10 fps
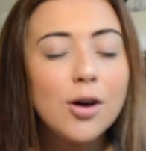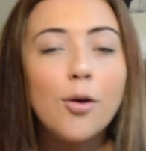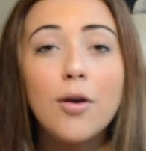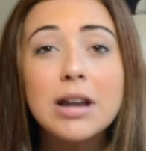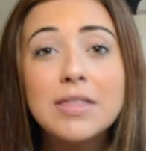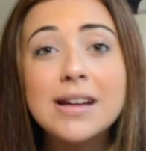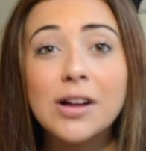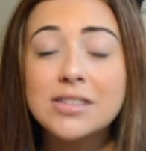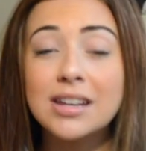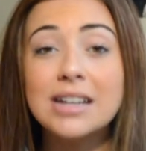or anything
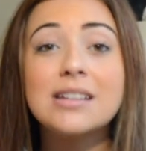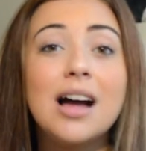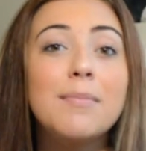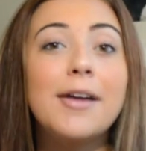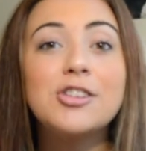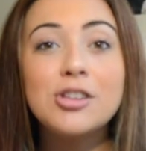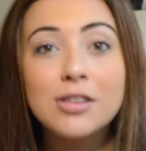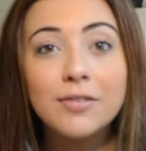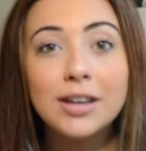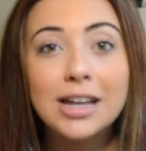else that I did not mention in
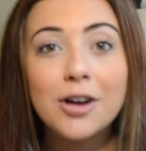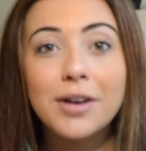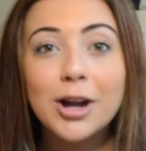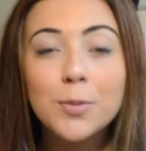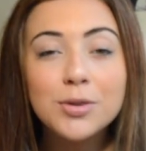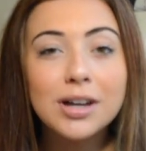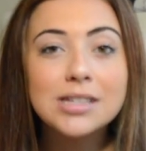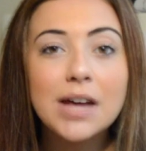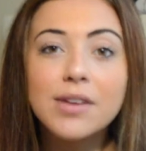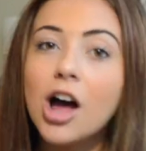the video. And I hope you
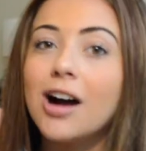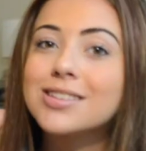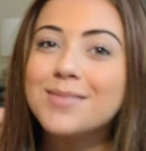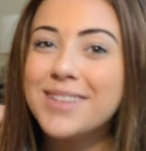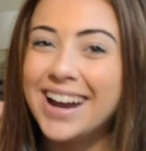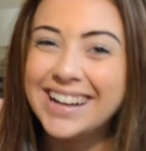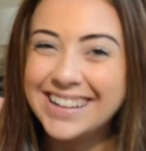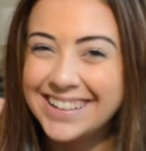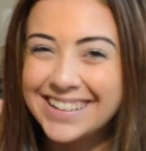guys have an awesome day.